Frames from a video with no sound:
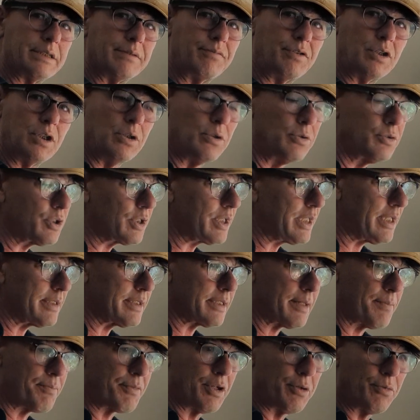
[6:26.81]
of use, get
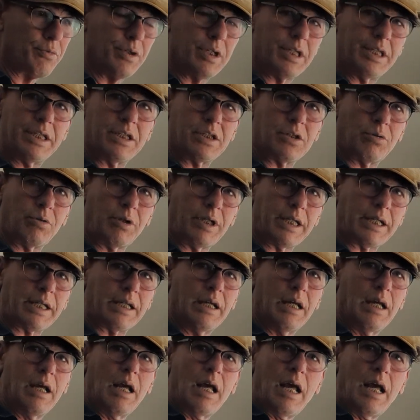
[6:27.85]
something really quick,